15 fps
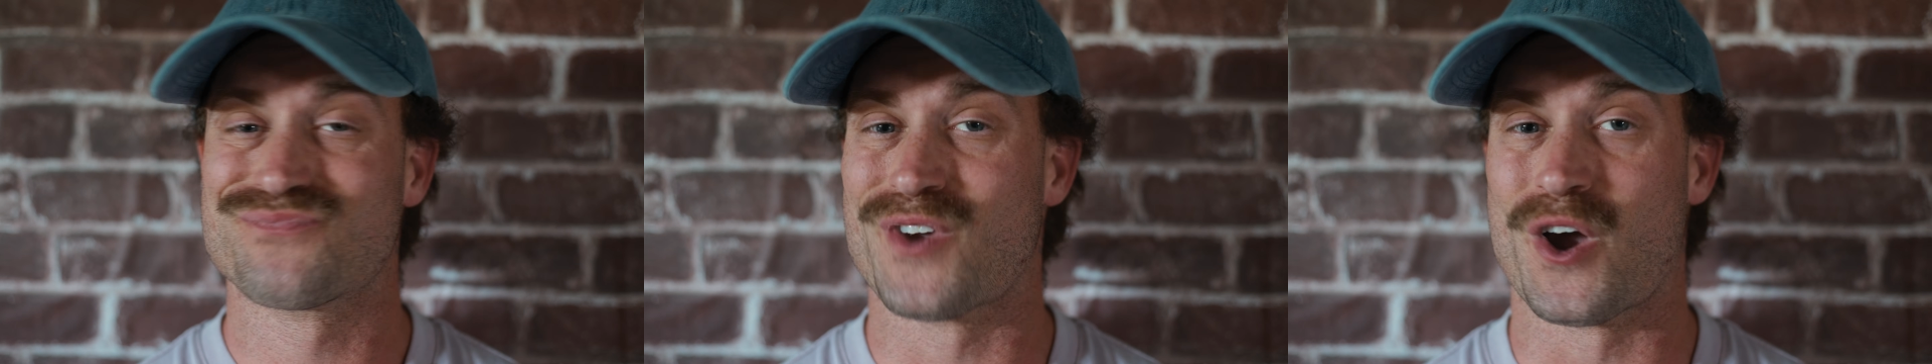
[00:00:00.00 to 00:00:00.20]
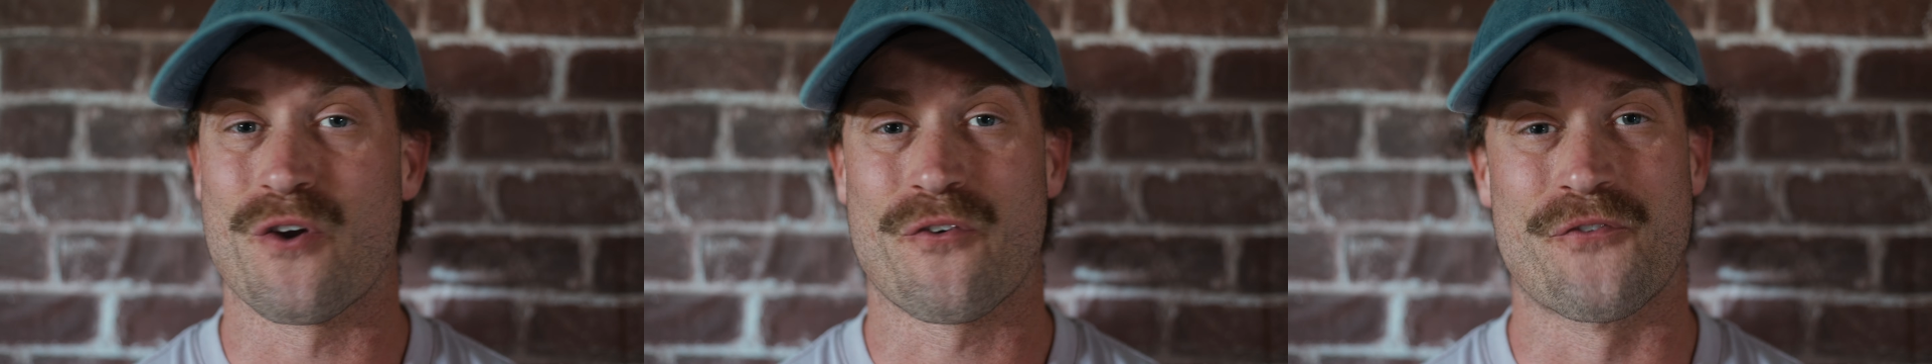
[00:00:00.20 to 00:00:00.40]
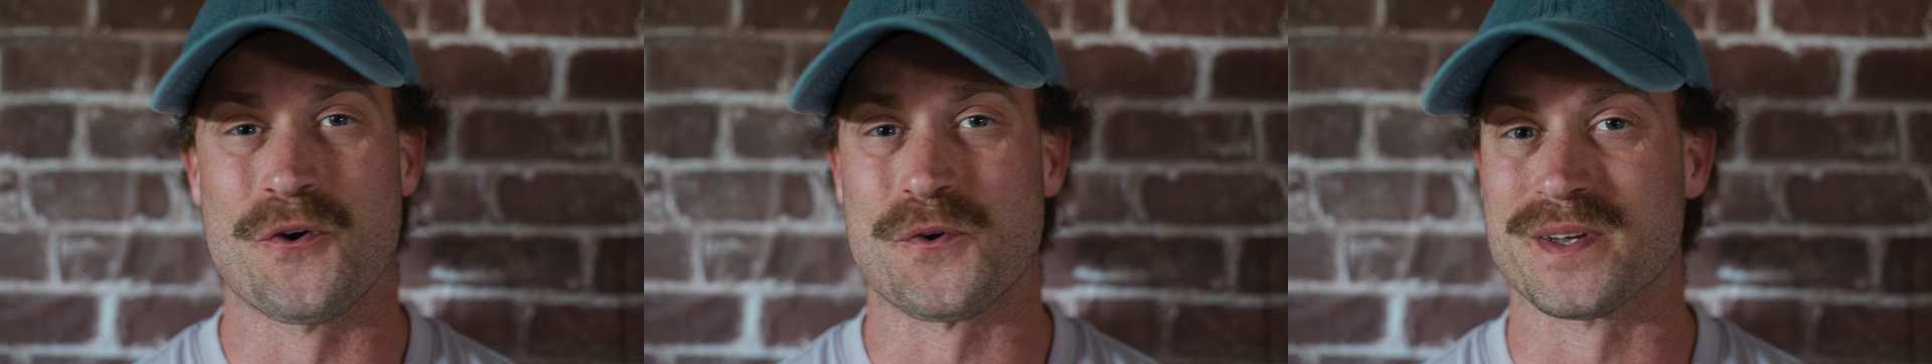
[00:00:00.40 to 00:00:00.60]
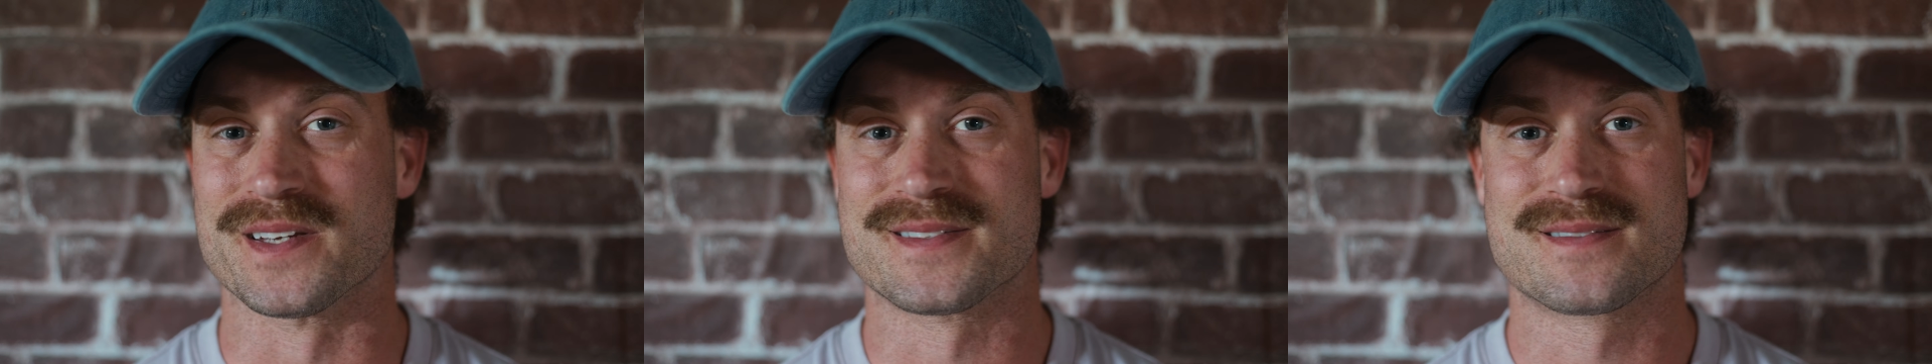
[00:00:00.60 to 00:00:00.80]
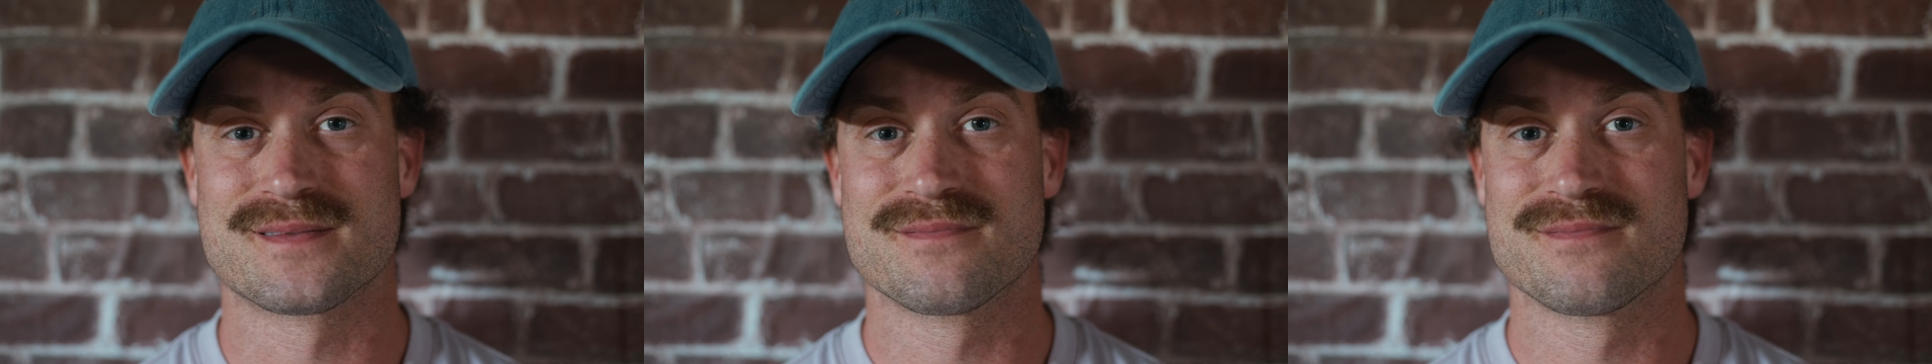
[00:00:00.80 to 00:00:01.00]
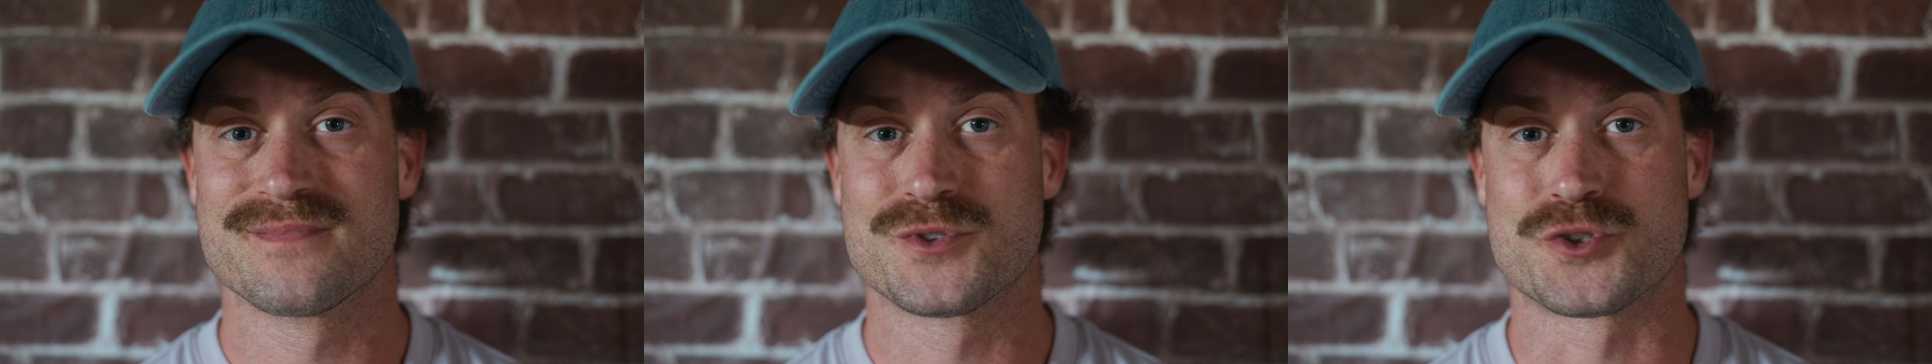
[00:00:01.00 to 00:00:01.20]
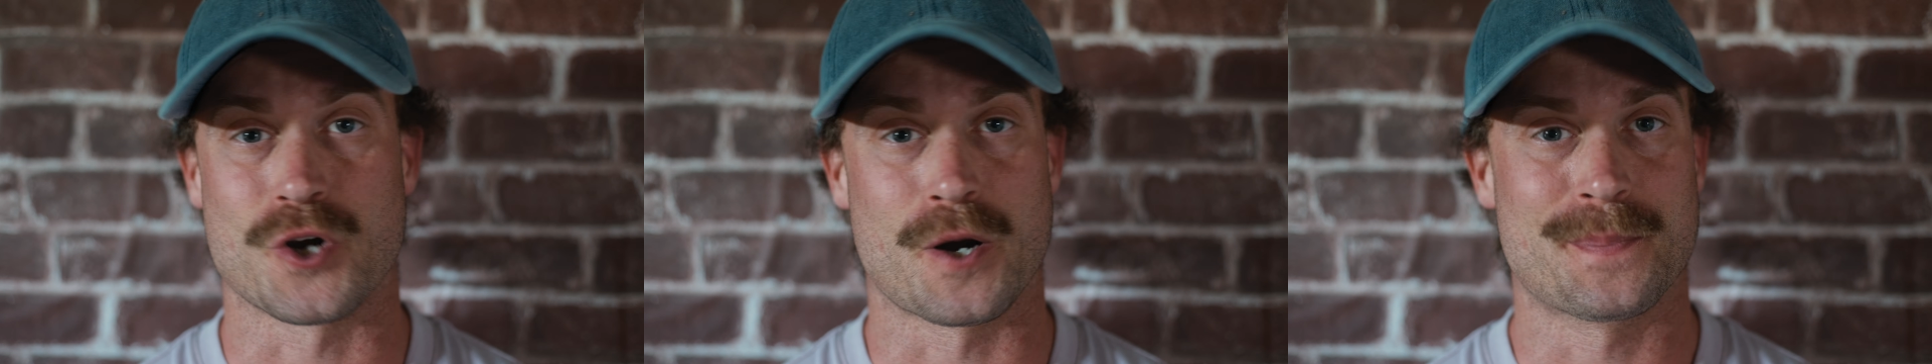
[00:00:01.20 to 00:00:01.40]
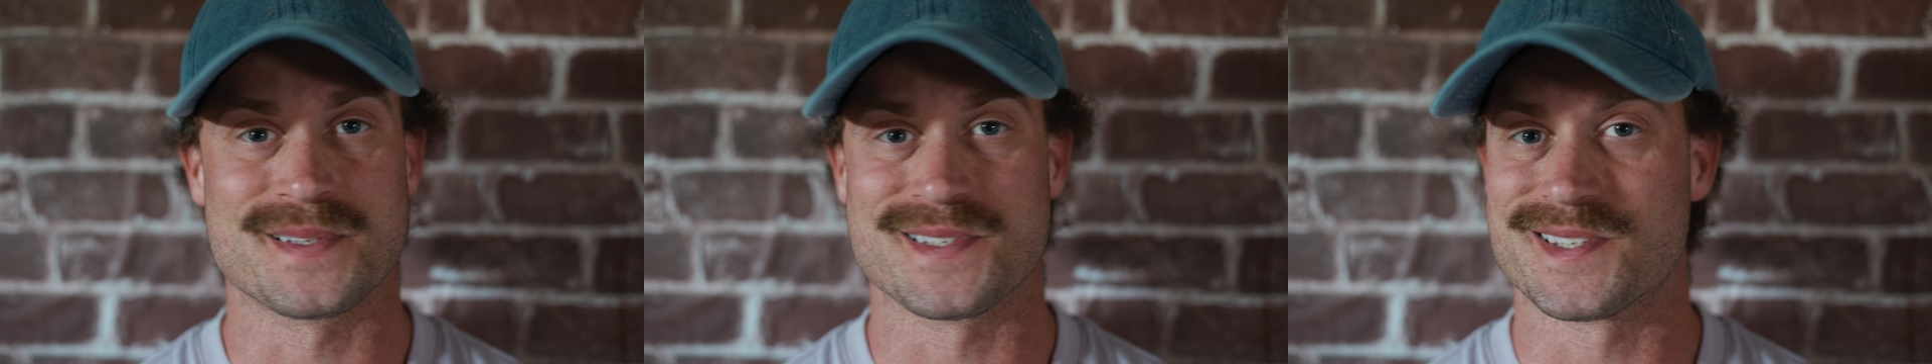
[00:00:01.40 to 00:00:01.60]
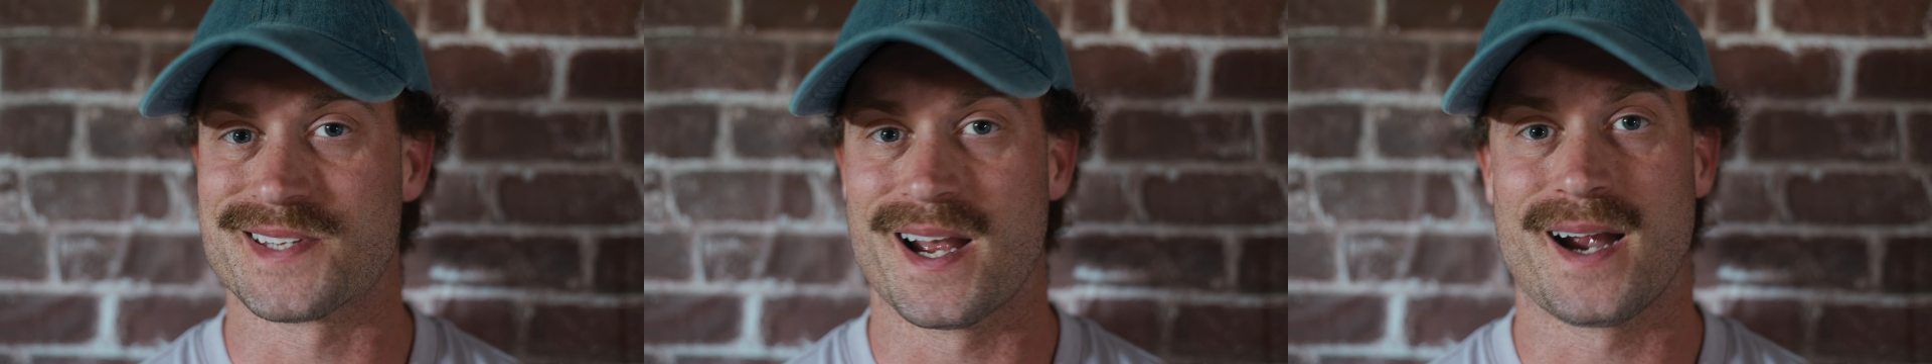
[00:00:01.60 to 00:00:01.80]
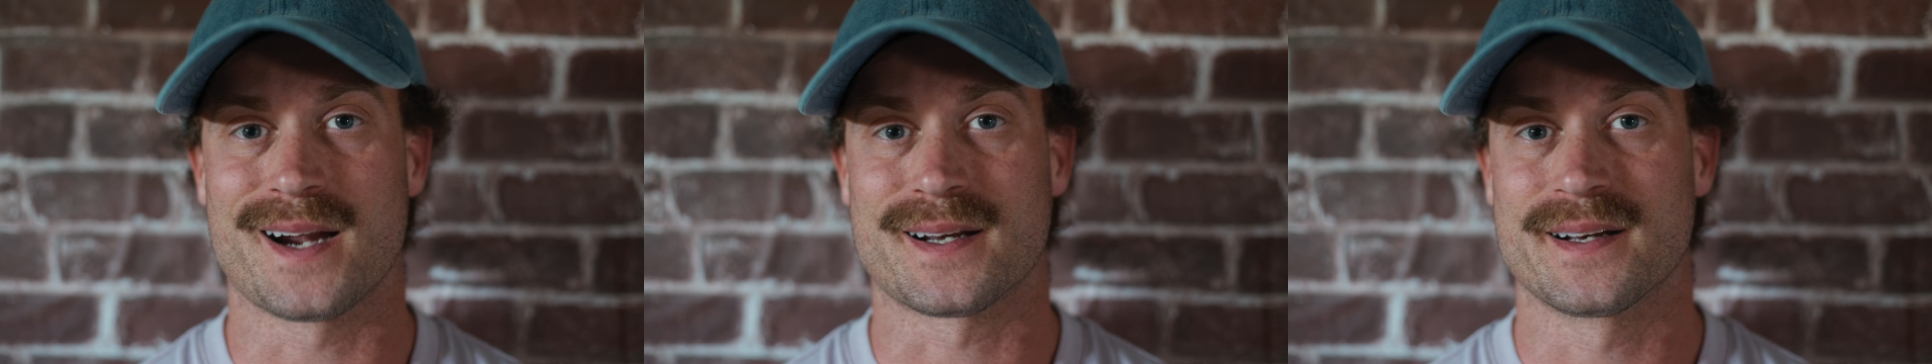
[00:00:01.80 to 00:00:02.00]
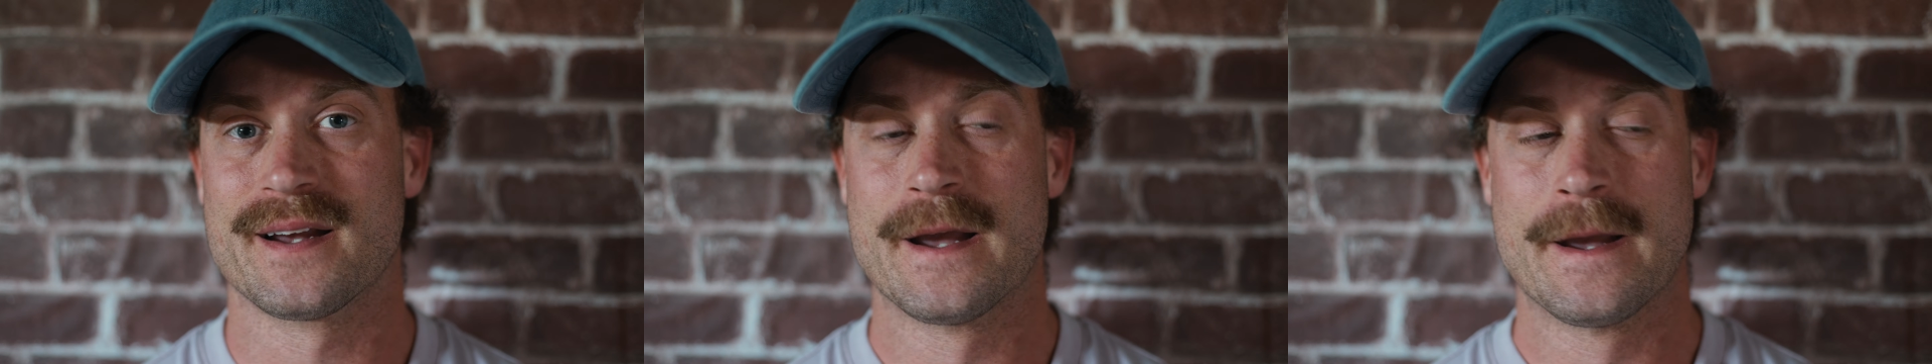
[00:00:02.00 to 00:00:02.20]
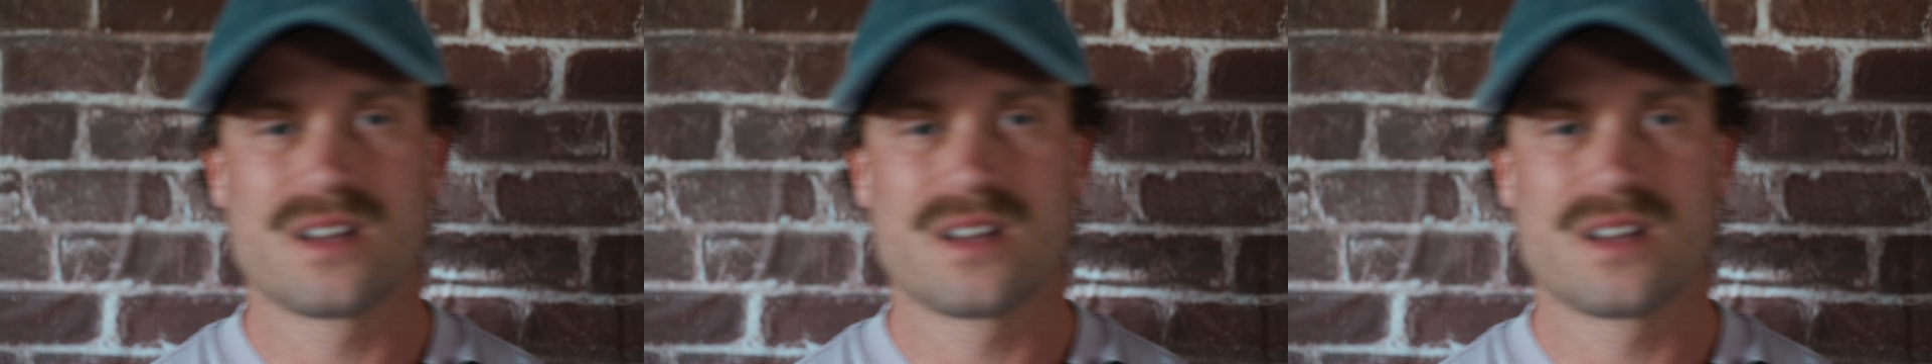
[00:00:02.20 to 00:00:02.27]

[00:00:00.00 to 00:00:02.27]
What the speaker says: Autofocus, sharp as a tack.